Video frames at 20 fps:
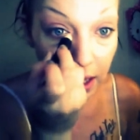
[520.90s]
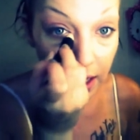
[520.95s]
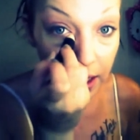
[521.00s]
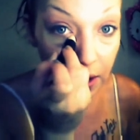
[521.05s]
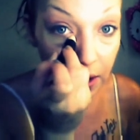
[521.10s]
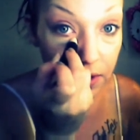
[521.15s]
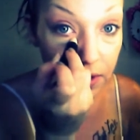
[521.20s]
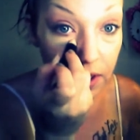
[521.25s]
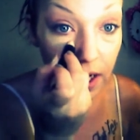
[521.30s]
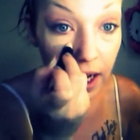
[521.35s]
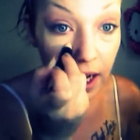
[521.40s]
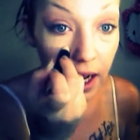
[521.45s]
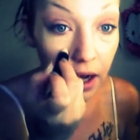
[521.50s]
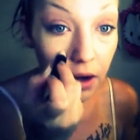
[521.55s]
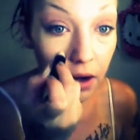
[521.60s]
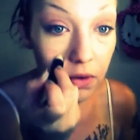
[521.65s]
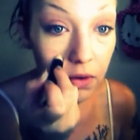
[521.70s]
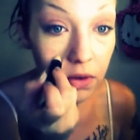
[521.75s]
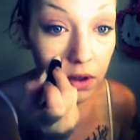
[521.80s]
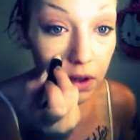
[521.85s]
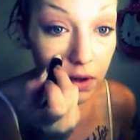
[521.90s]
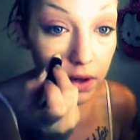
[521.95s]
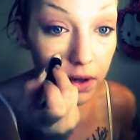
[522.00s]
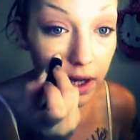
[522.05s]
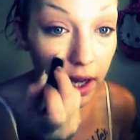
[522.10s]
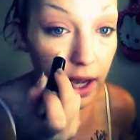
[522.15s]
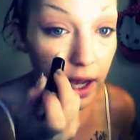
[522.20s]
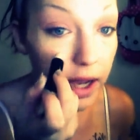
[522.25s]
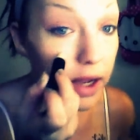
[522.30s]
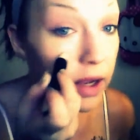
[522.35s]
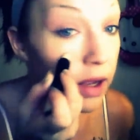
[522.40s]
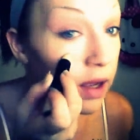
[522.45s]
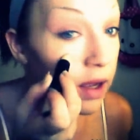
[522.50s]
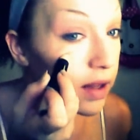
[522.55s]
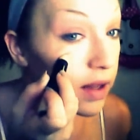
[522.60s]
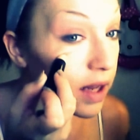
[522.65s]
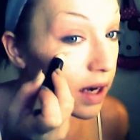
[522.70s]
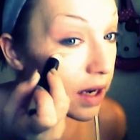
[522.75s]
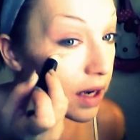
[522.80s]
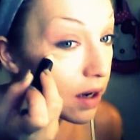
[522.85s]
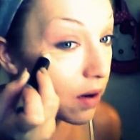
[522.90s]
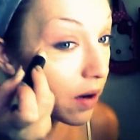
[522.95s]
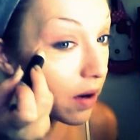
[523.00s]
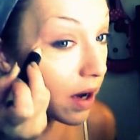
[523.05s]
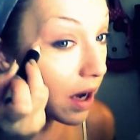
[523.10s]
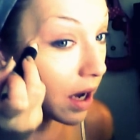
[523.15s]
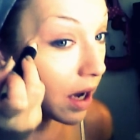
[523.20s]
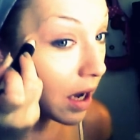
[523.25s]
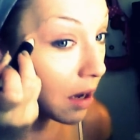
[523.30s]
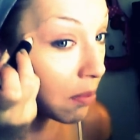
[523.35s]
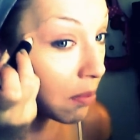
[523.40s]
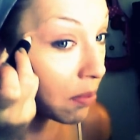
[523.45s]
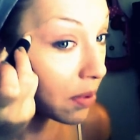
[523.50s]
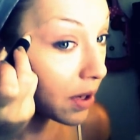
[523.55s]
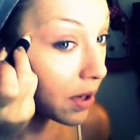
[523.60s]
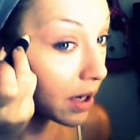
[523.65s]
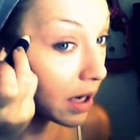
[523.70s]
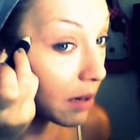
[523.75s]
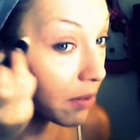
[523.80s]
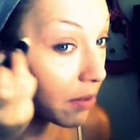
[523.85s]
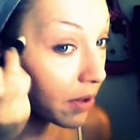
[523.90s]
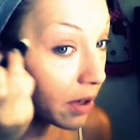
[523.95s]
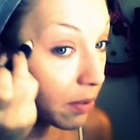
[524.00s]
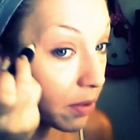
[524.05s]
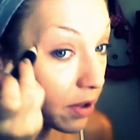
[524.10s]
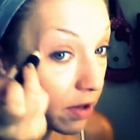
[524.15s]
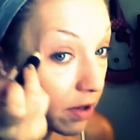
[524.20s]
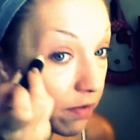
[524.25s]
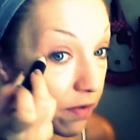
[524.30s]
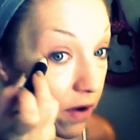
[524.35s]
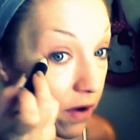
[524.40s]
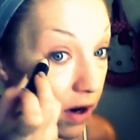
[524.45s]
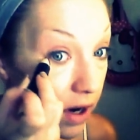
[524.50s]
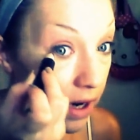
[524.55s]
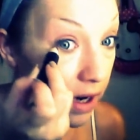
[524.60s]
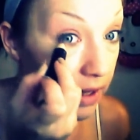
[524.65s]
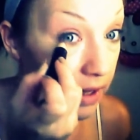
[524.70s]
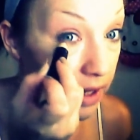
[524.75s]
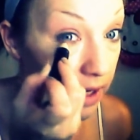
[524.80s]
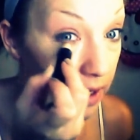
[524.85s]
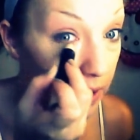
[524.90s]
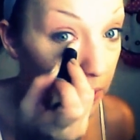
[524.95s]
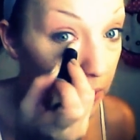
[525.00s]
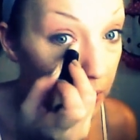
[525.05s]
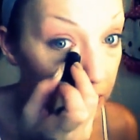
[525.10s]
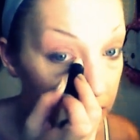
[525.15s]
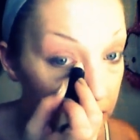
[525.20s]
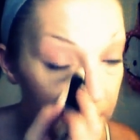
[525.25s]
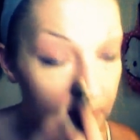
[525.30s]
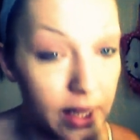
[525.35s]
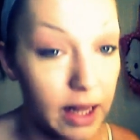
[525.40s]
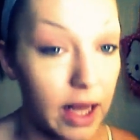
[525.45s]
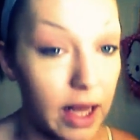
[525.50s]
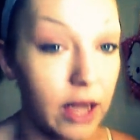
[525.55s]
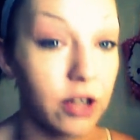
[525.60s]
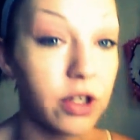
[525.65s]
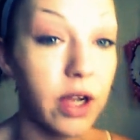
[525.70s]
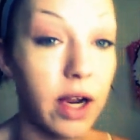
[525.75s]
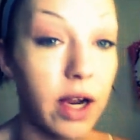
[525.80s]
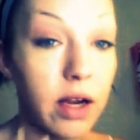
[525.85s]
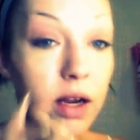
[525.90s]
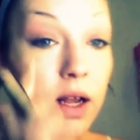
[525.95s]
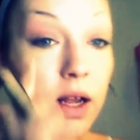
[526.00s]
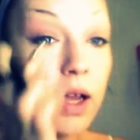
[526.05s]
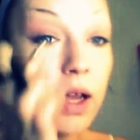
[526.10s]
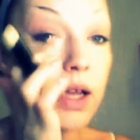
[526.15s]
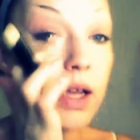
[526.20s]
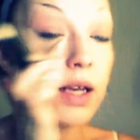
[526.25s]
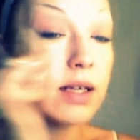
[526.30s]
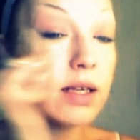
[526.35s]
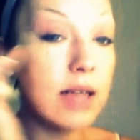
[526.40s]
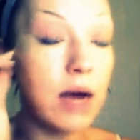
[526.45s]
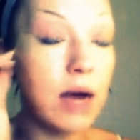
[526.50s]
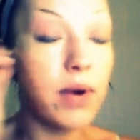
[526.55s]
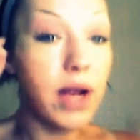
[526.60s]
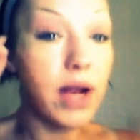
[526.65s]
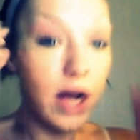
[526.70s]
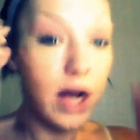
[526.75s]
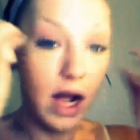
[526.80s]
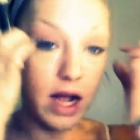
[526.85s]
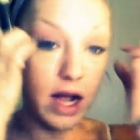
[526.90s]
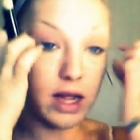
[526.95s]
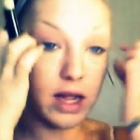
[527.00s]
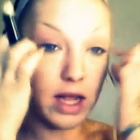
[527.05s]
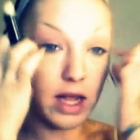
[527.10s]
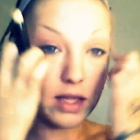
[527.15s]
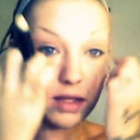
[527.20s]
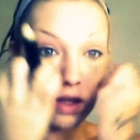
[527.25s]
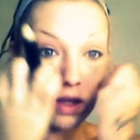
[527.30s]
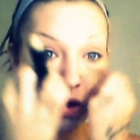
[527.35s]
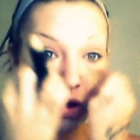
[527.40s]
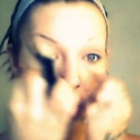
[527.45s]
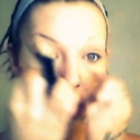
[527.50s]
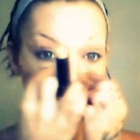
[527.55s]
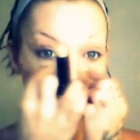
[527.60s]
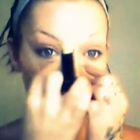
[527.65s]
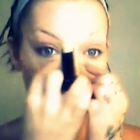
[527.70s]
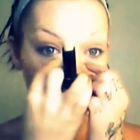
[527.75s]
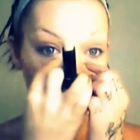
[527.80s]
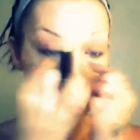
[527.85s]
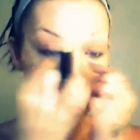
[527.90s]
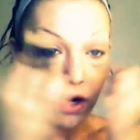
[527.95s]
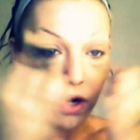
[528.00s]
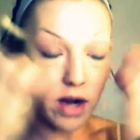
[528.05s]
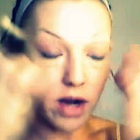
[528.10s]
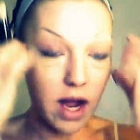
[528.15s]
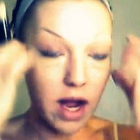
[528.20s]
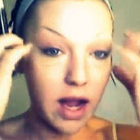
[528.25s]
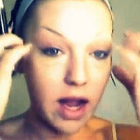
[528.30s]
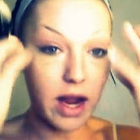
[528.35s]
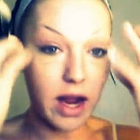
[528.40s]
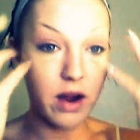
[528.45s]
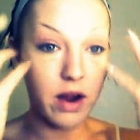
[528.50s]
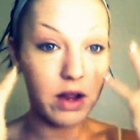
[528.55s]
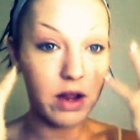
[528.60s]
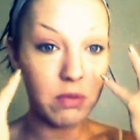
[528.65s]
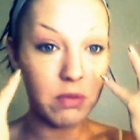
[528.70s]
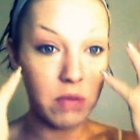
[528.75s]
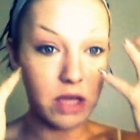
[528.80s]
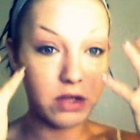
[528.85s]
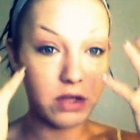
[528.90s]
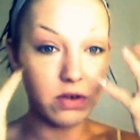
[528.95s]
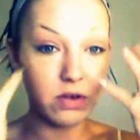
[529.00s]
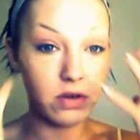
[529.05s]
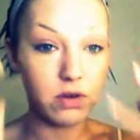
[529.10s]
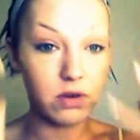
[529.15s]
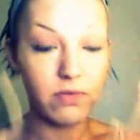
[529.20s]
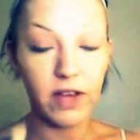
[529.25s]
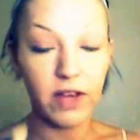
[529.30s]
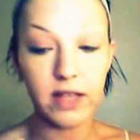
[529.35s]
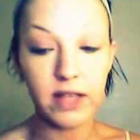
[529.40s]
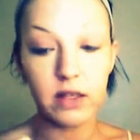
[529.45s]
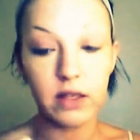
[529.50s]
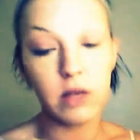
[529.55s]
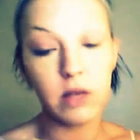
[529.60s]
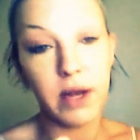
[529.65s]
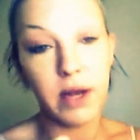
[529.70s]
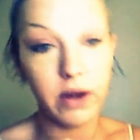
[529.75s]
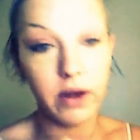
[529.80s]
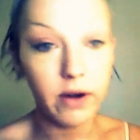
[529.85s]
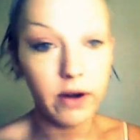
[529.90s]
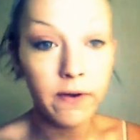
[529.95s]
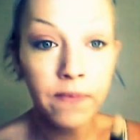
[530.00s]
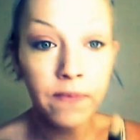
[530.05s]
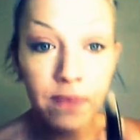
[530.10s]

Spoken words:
I go down, okay, then I go up, and I bring it pretty far, and then I go to my lash line. Because that way it highlights the whole under eye area and makes your face look better.